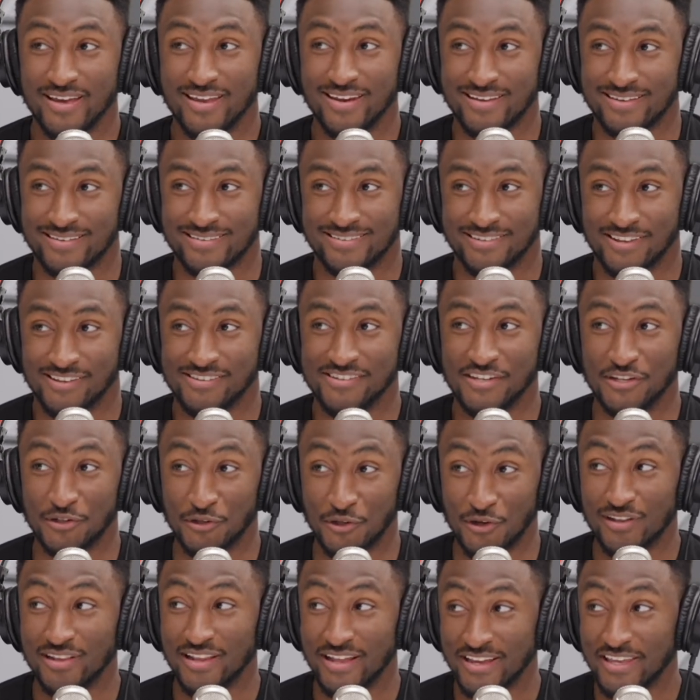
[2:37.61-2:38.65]
Yeah. Doesn't it look
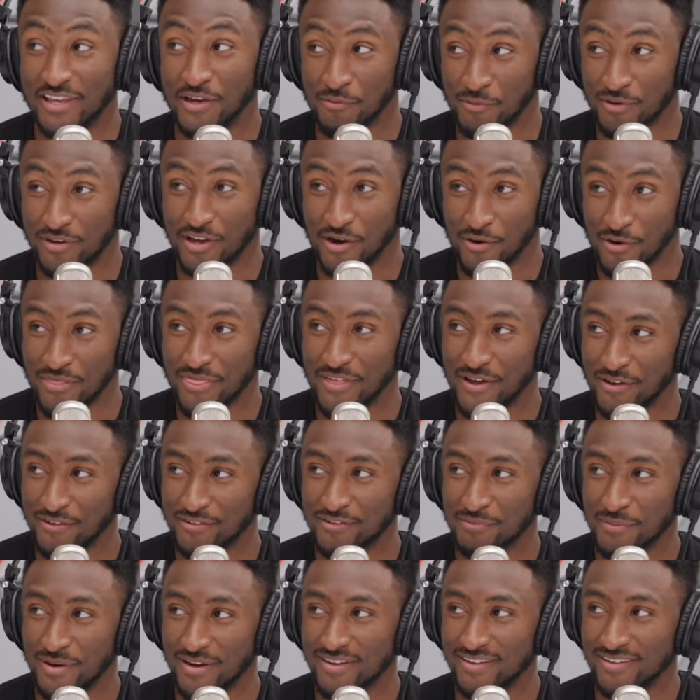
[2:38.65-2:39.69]
like it would go a thousand?
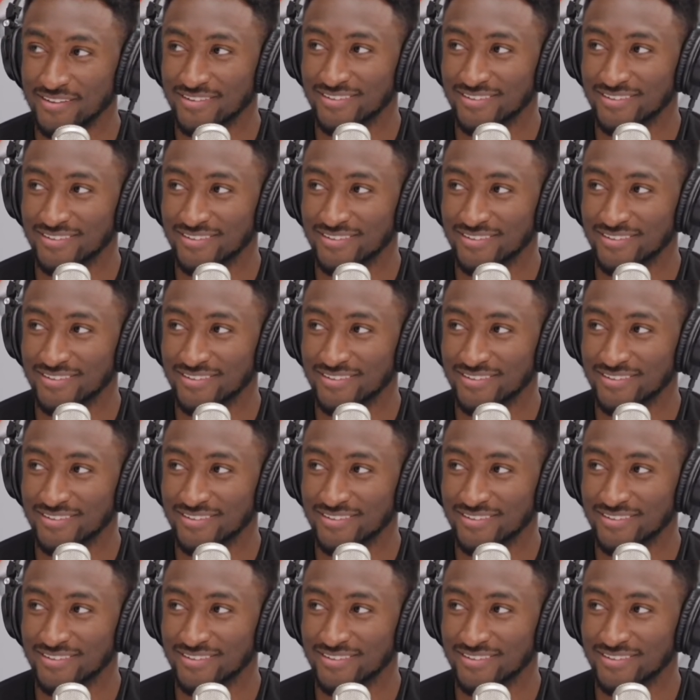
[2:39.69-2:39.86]
Where's your